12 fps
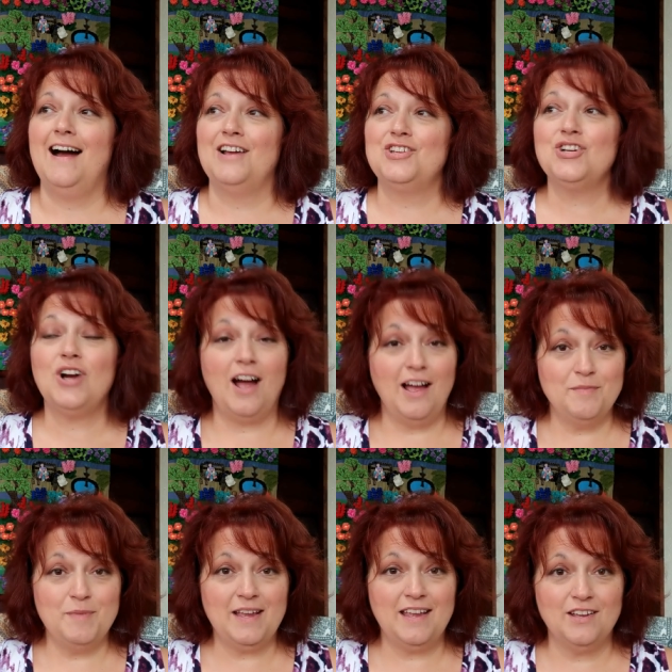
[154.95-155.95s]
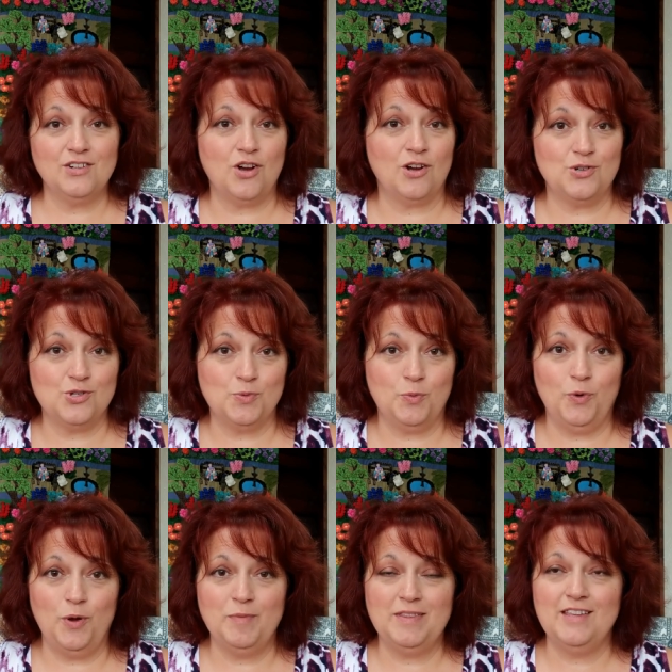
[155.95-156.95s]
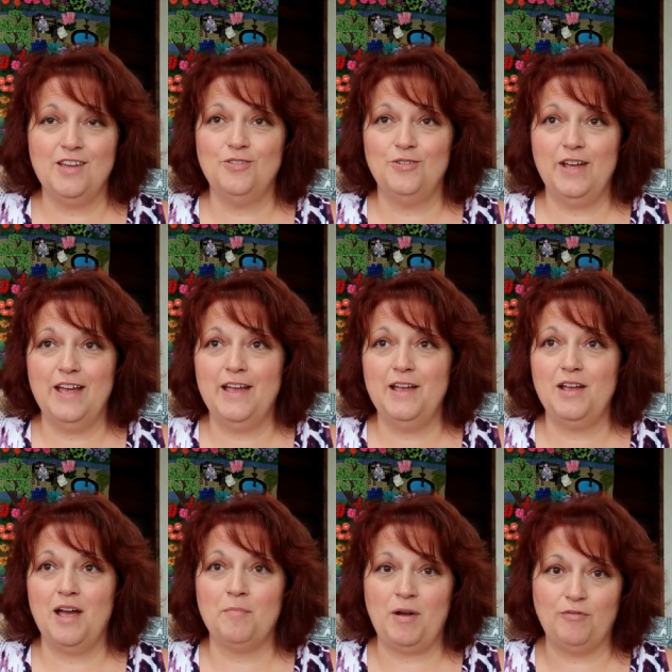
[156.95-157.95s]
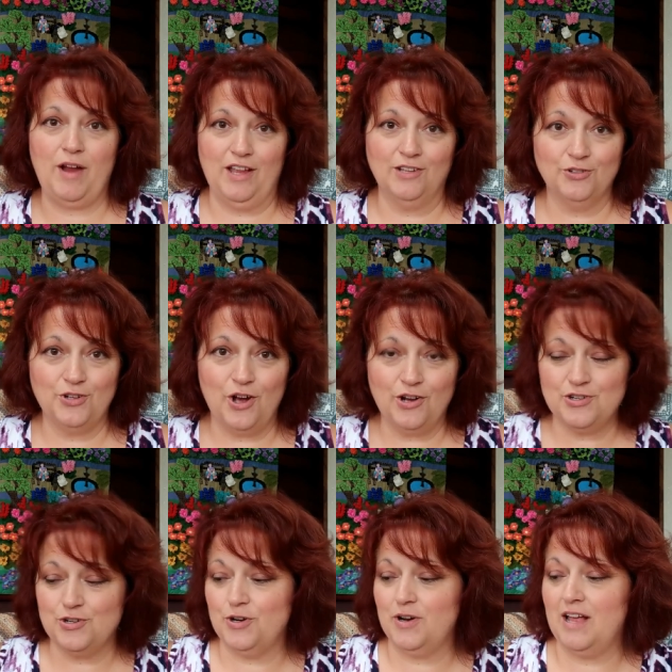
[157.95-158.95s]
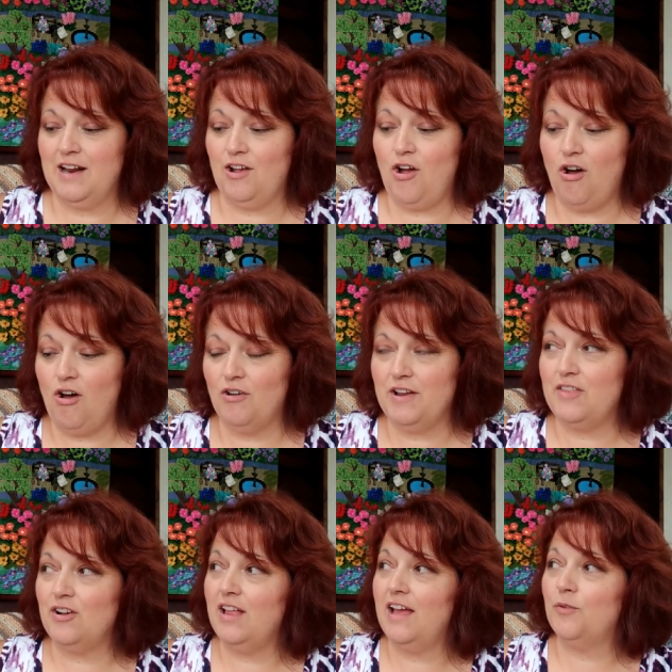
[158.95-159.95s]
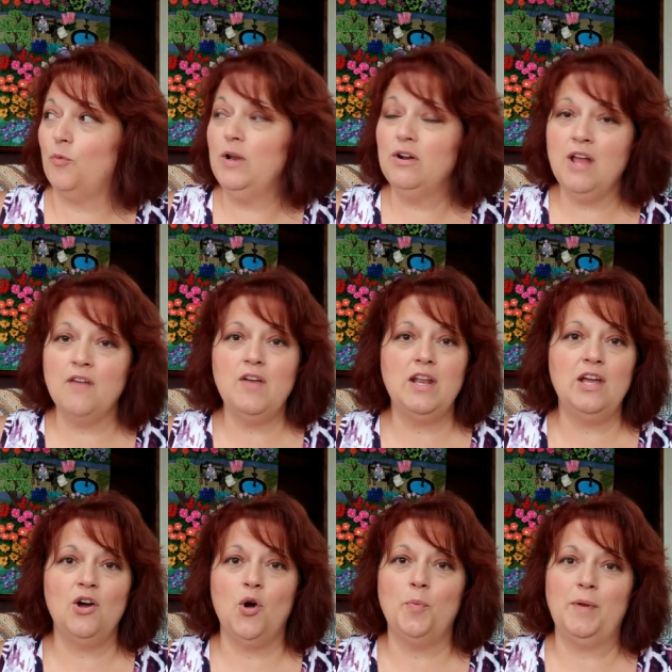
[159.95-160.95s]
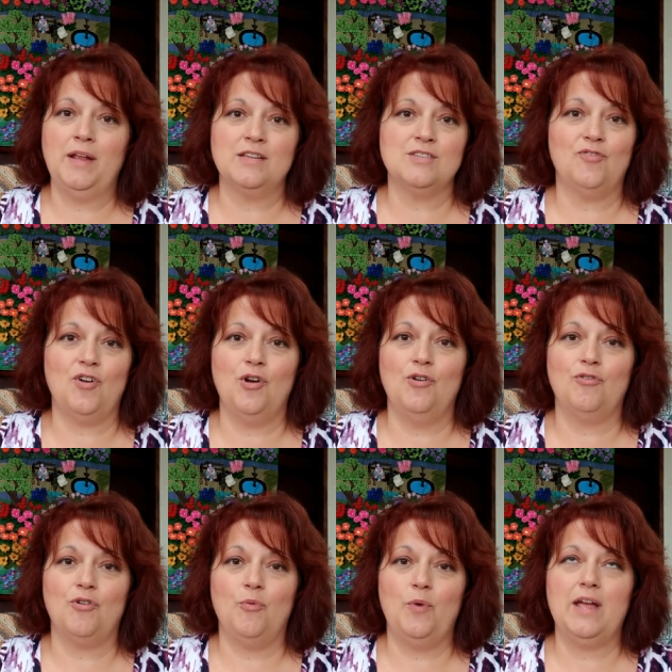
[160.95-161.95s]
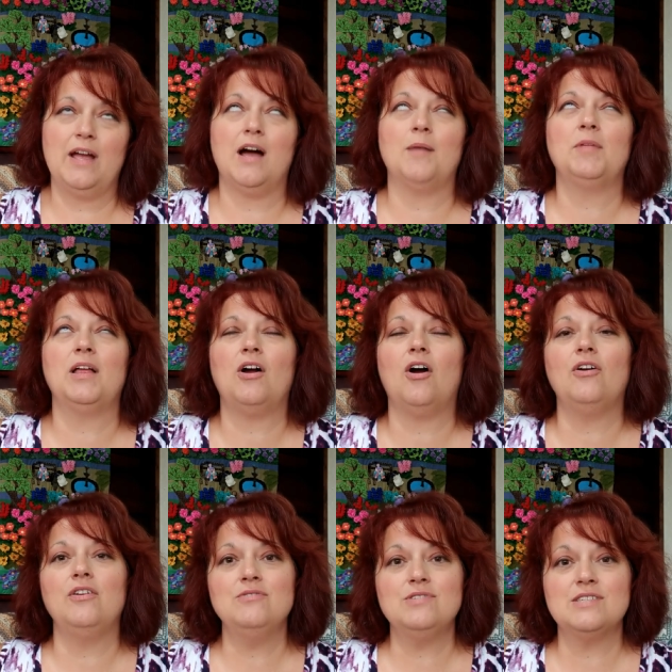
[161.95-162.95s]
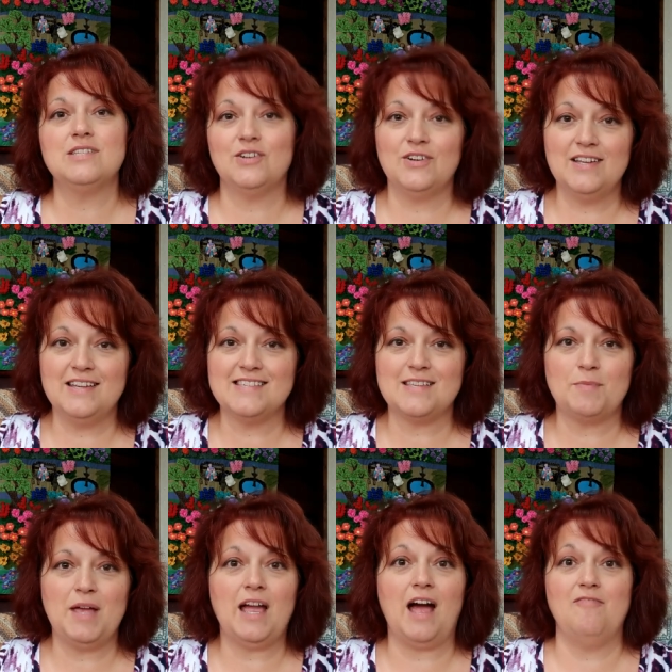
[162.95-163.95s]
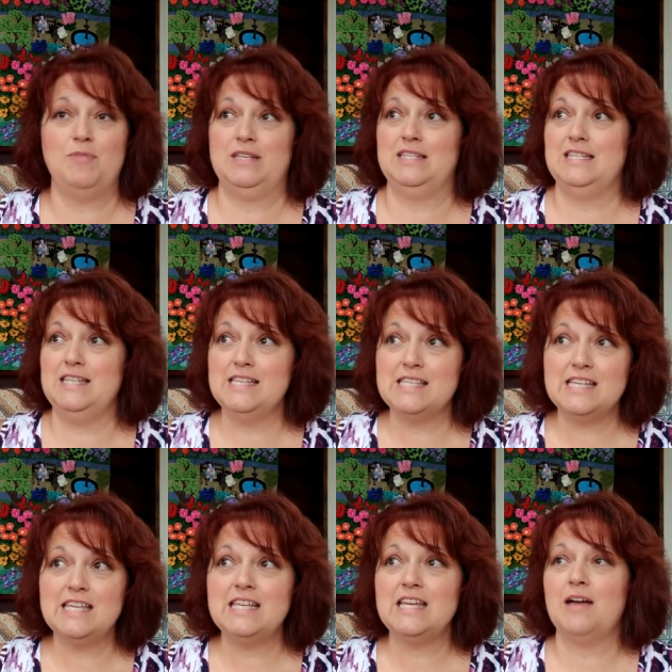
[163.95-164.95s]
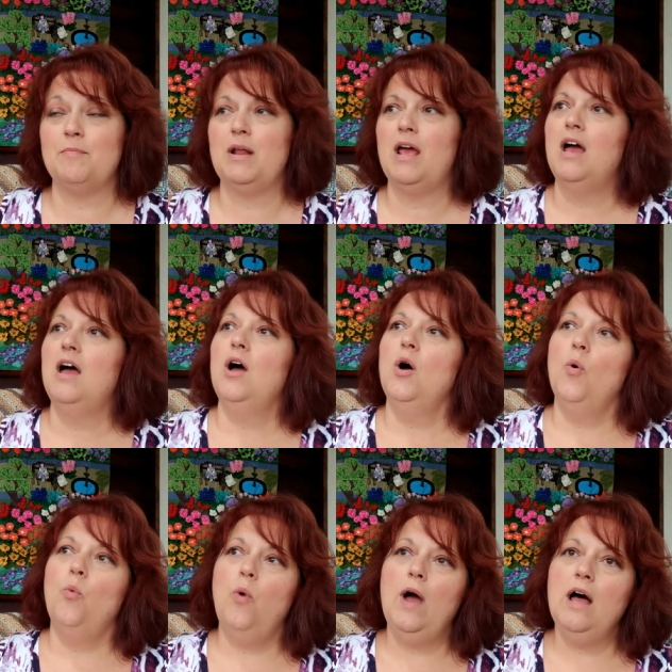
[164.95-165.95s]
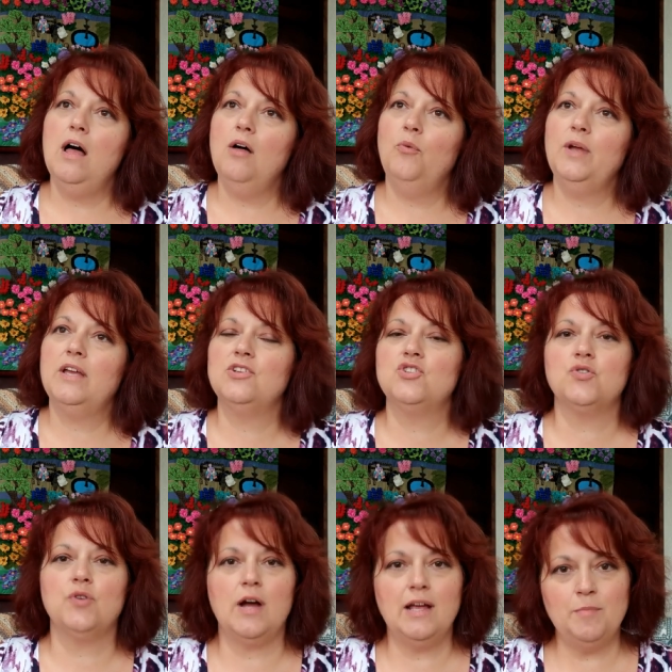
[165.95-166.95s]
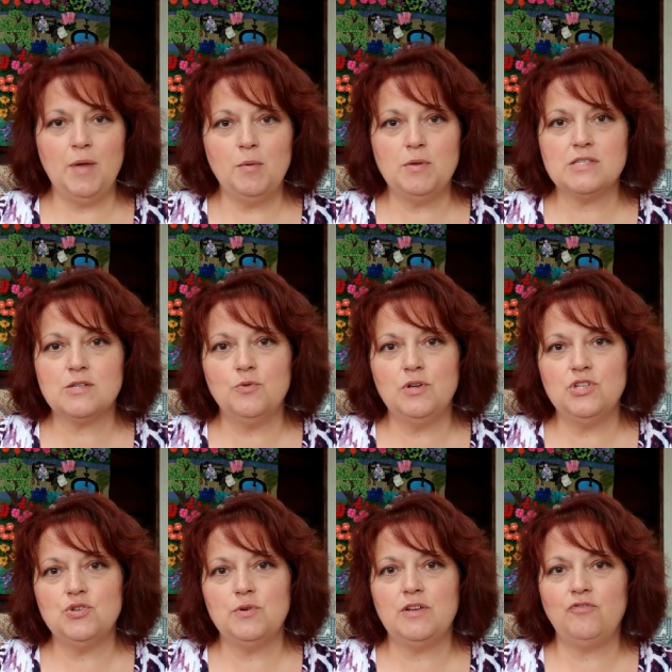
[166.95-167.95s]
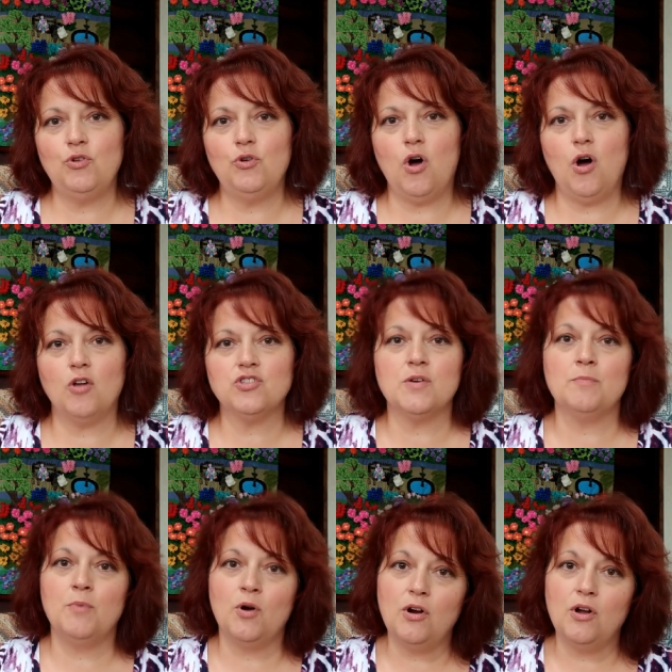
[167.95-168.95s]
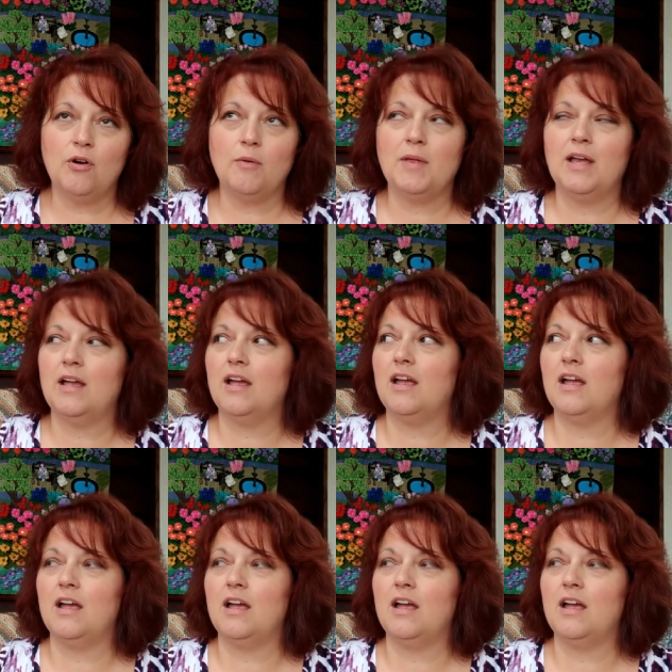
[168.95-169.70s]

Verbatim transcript: I tried making a doctor's appointment the other day at my regular doctor and I called and they're like, "We don't have any openings for over a week." I'm like, "Are you serious?" I'm like, "I've been dizzy. I've been well, we could try to maybe squeeze you in if you call tomorrow." I'm like,